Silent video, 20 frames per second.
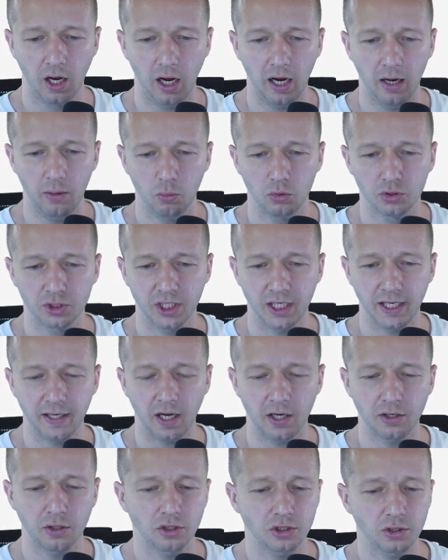Uh, we'll see
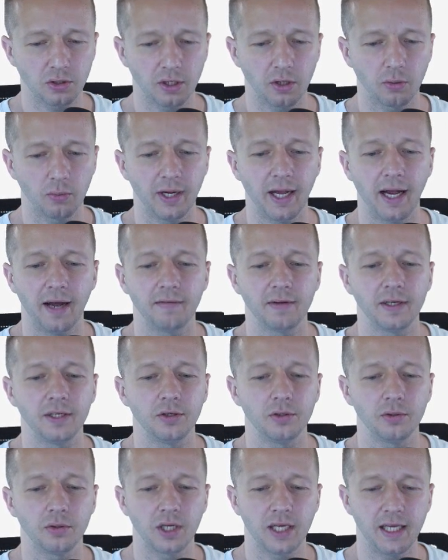under trigger, we have a
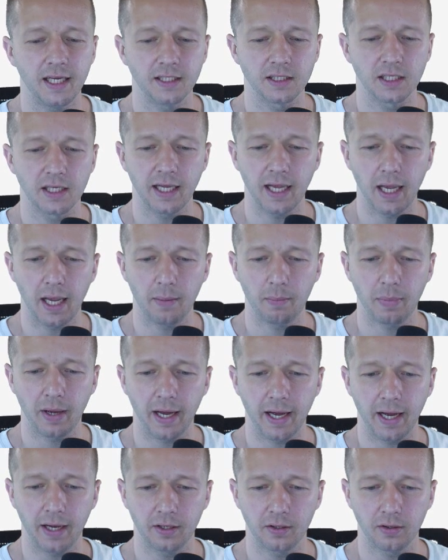new keys and
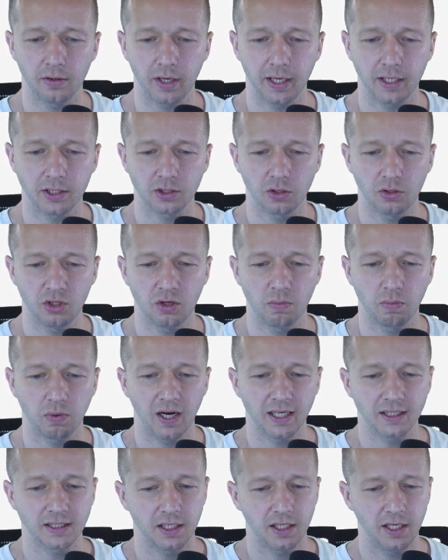gamepad, all right? So you could
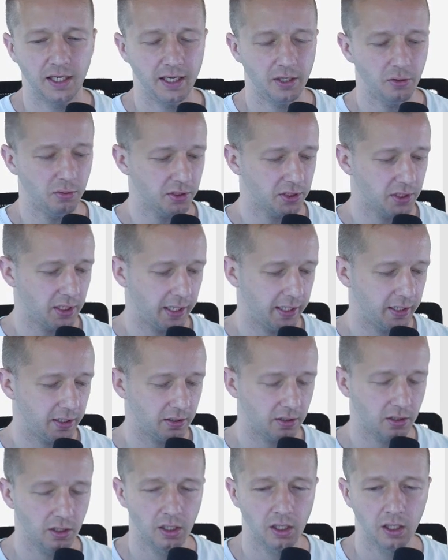press a key to assign
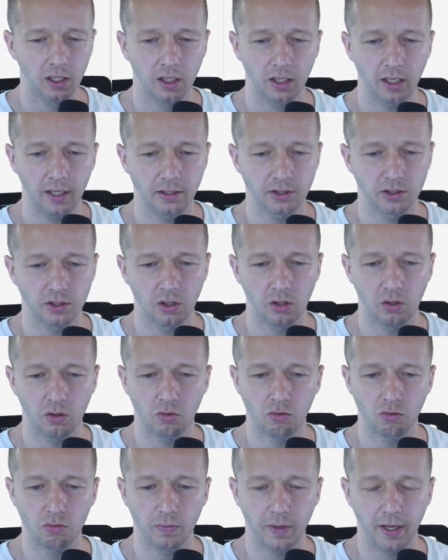it. And
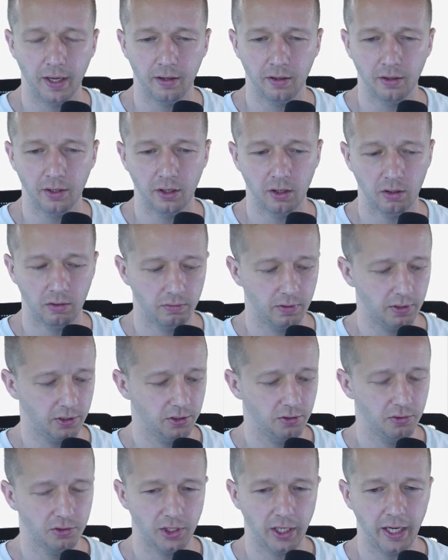so, I don't know, I'll
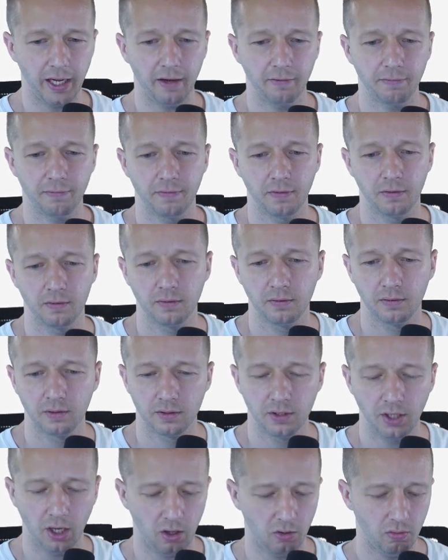choose F
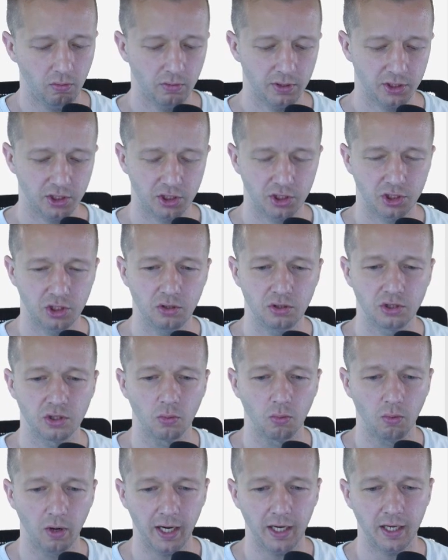no, let's just choose
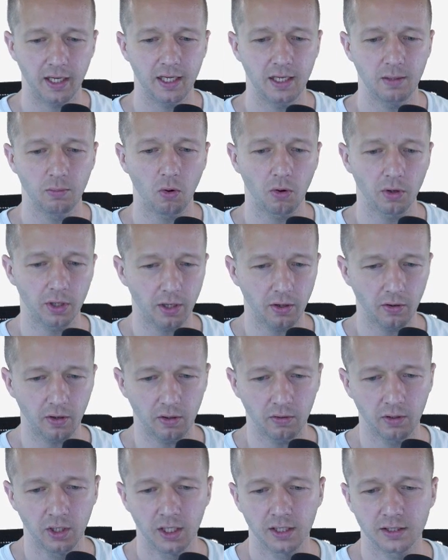the right keyboard
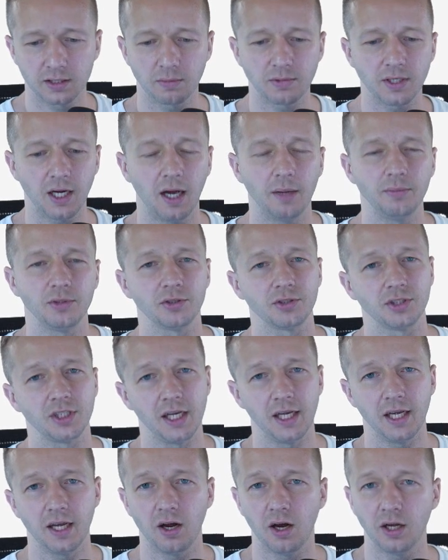arrow. Sometimes you'll
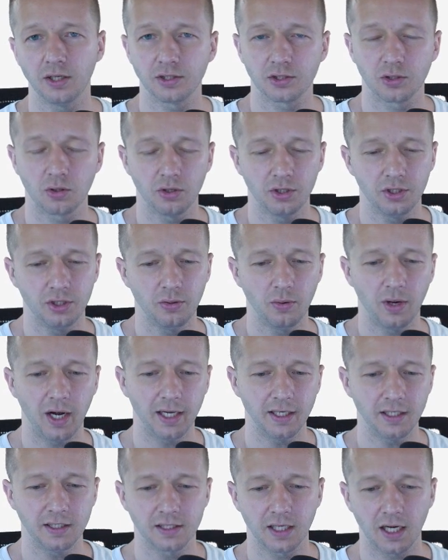see on certain
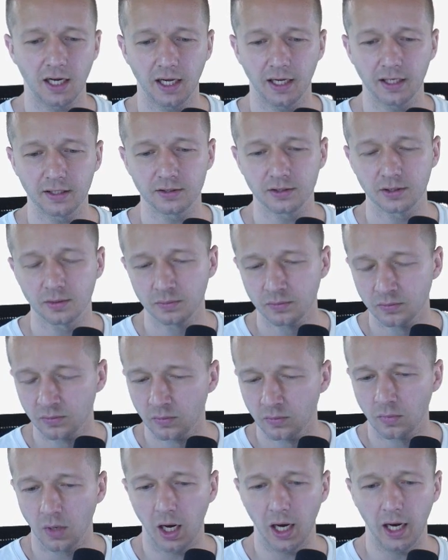UI designs,
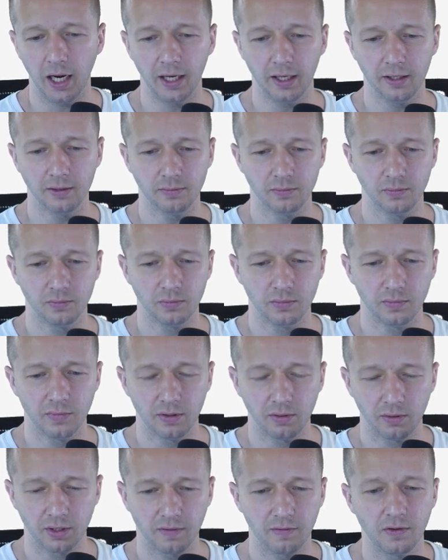uh,
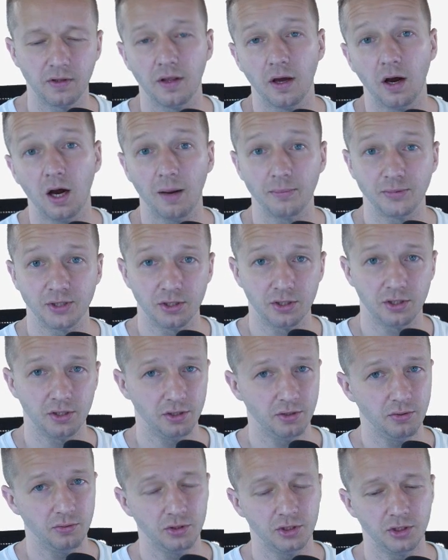it'll give you the option to
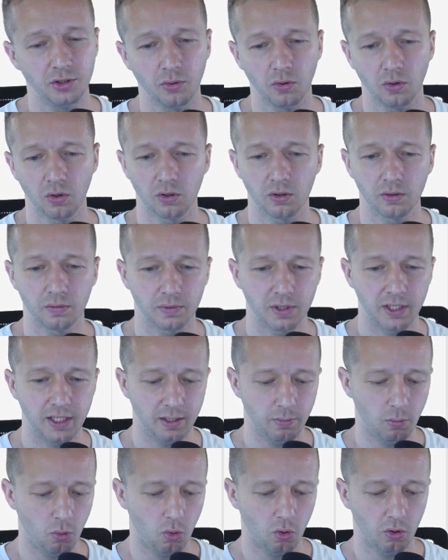use your
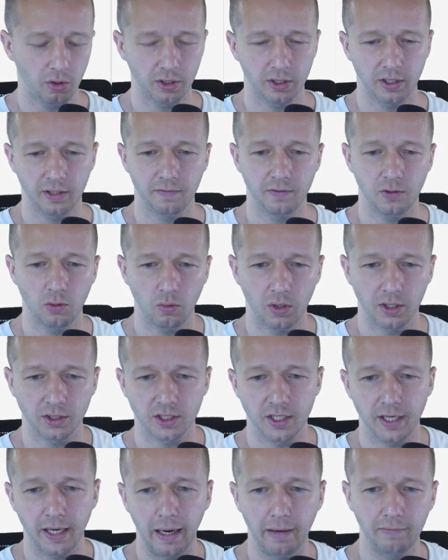keyboard if you want
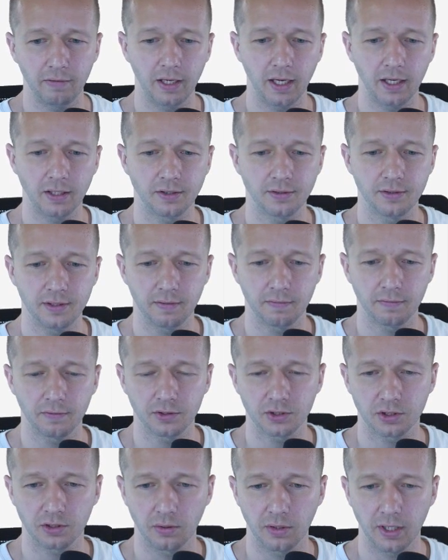to navigate to
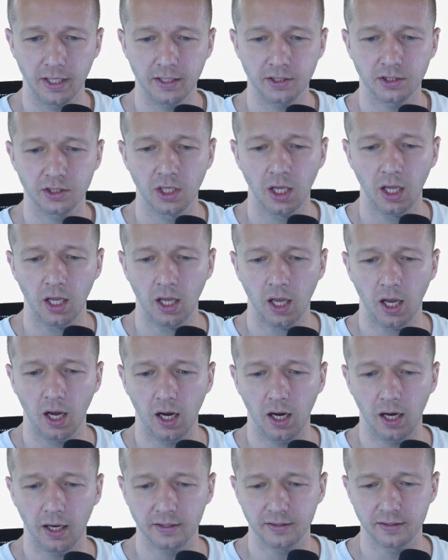different screens.
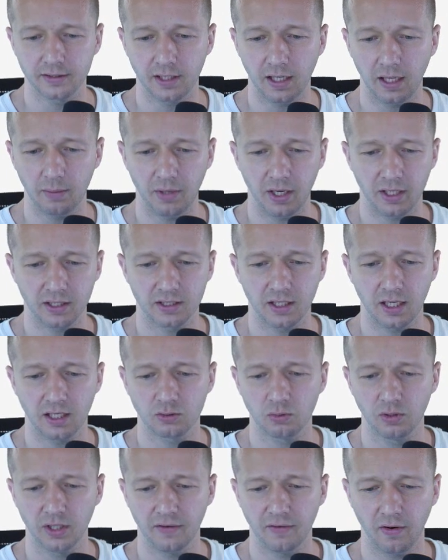Uh, so that makes
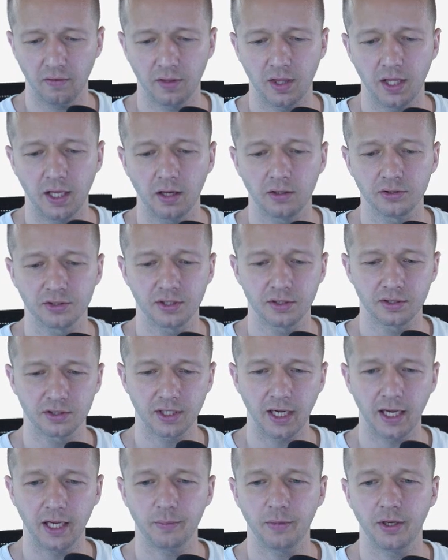sense. We'll leave everything else the
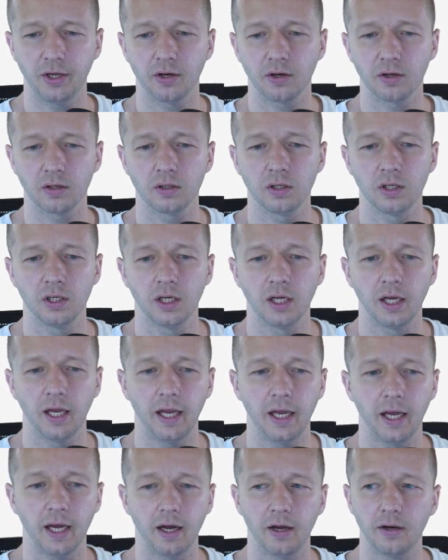same here
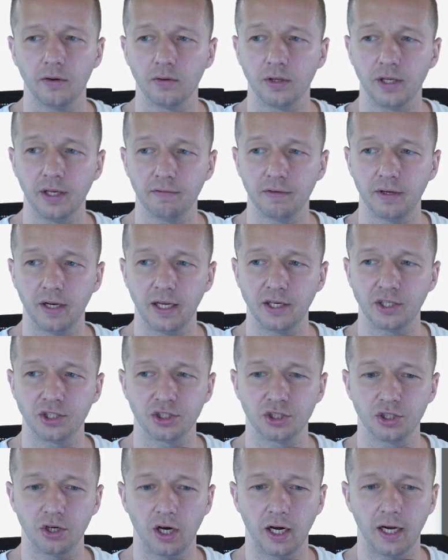and give it a
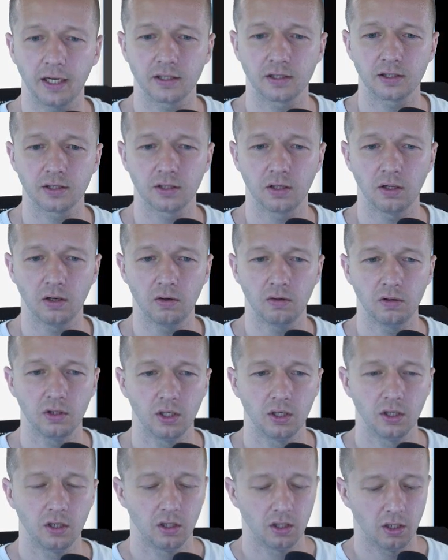shot. So
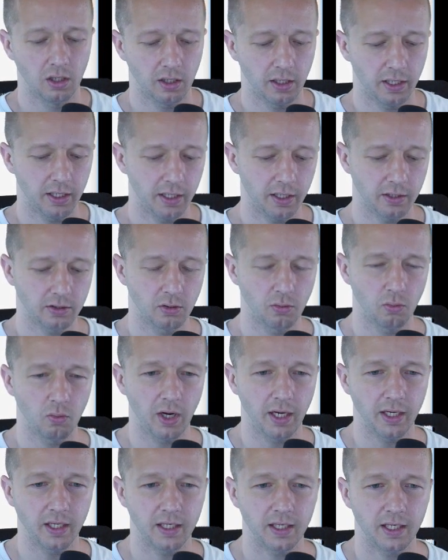I'm going to hit the
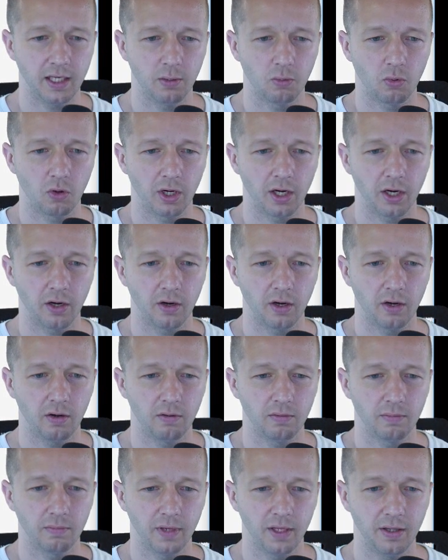right keyboard
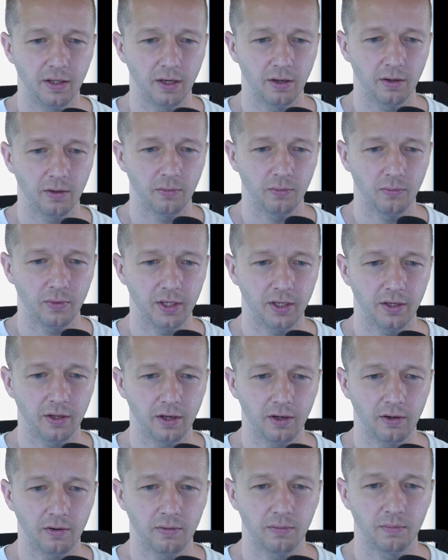arrow and there we
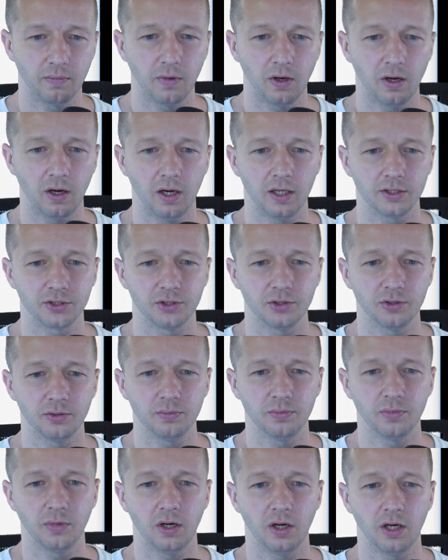go.
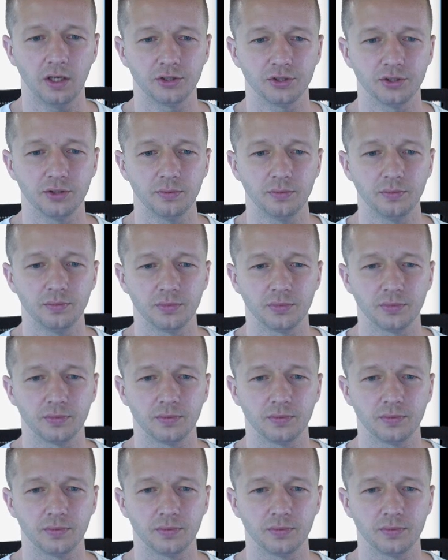Awesome, awesome